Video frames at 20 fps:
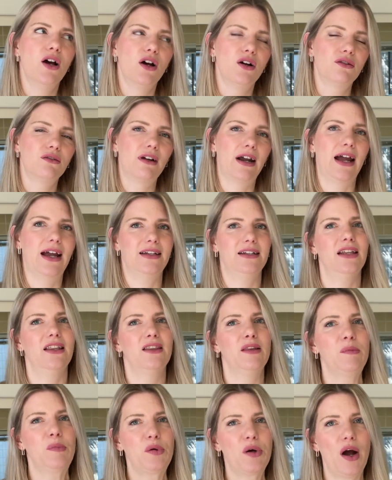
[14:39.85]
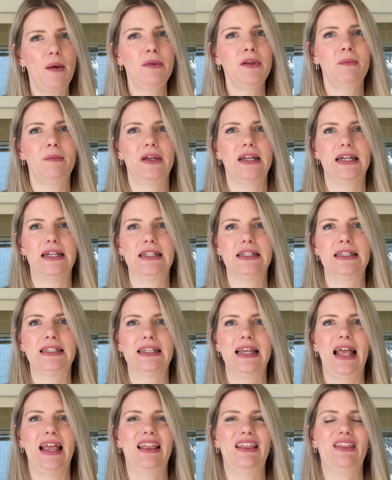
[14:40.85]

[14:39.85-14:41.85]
Right. The problem is